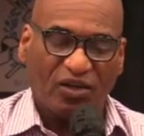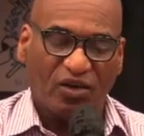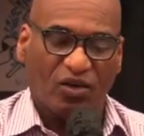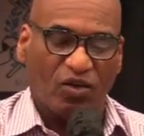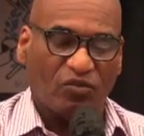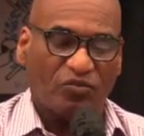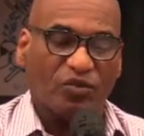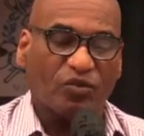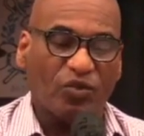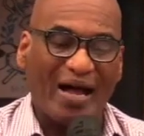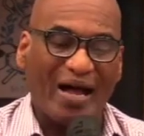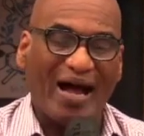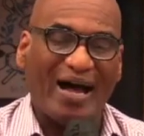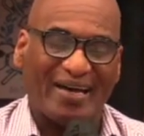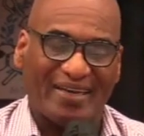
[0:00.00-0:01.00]

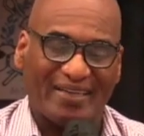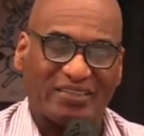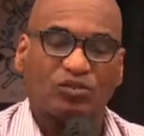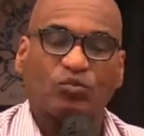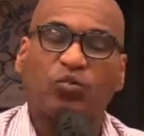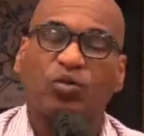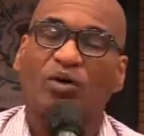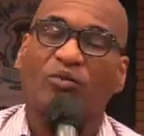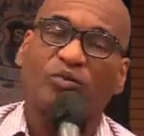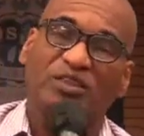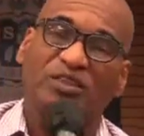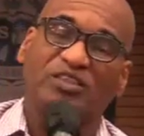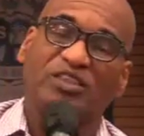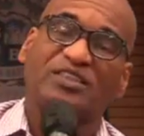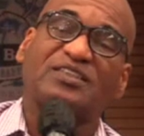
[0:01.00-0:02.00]
overrides what we
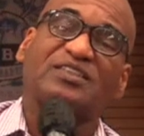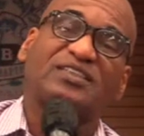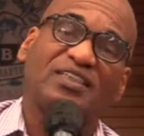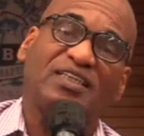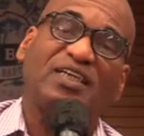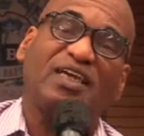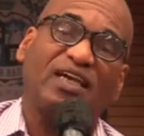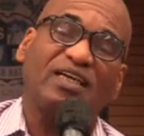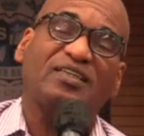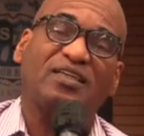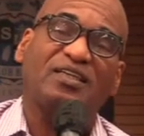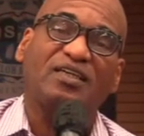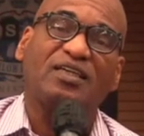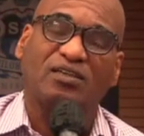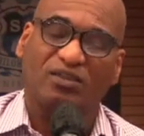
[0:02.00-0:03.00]
just see and
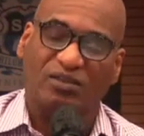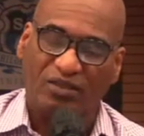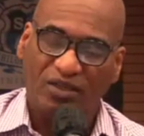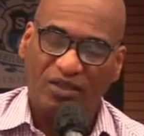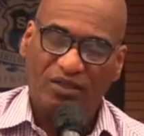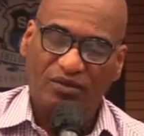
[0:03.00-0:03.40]
hear